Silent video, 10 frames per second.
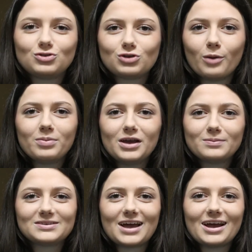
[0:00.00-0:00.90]
don't be
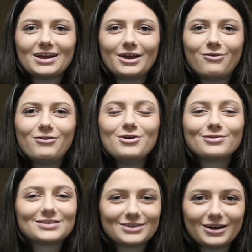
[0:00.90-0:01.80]
upset if
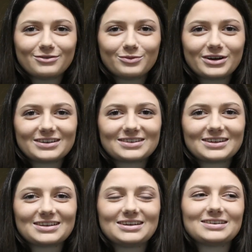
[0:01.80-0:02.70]
you still have morning
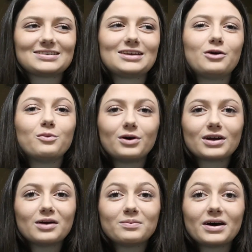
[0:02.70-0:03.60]
sickness. It will
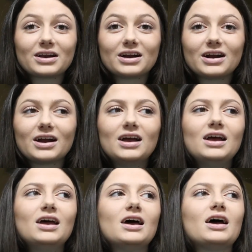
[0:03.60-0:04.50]
get better.
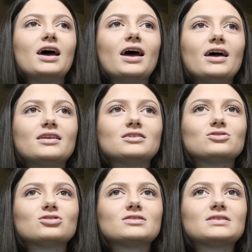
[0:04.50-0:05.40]

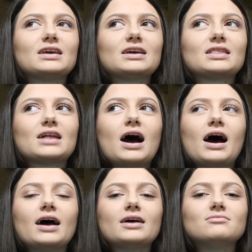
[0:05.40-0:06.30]
And just think
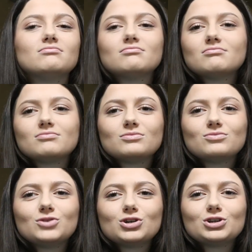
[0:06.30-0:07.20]
that
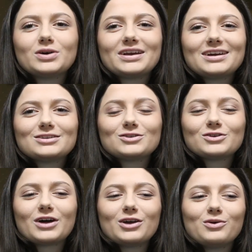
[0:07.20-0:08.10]
you're doing it so
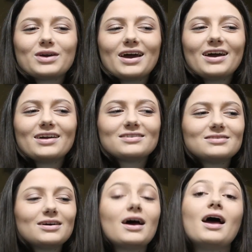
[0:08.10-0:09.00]
that you
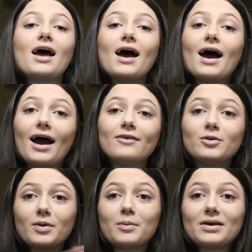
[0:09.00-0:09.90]
can have a
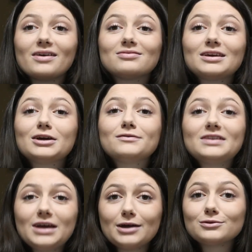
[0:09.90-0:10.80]
baby. Think of
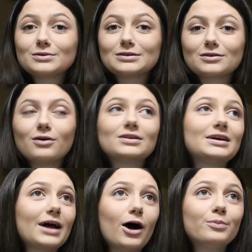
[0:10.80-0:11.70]
the end result.
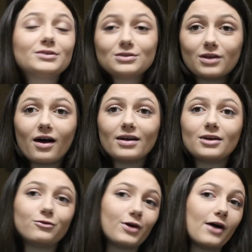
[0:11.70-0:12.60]
It helps a lot
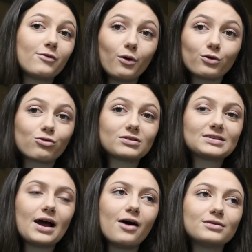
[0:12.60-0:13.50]
if you have an
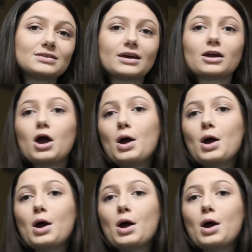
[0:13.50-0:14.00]
ultrasound, like